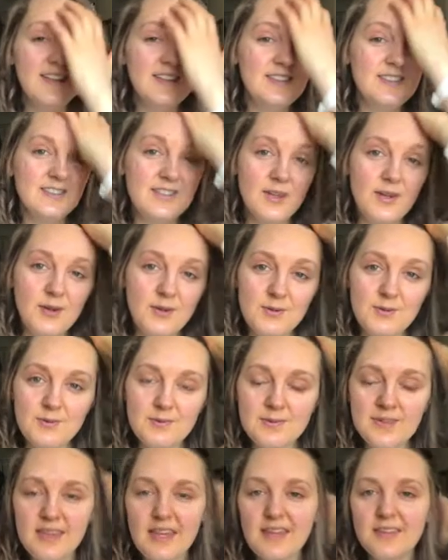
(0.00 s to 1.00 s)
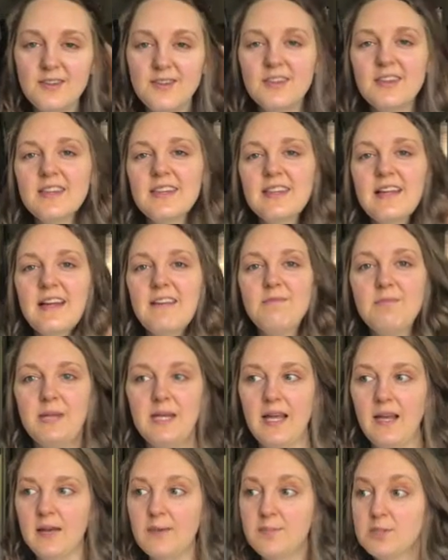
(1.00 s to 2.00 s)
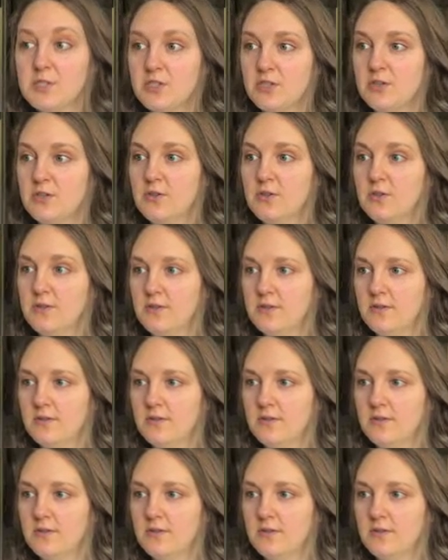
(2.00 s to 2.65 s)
So the other thing that I've been up to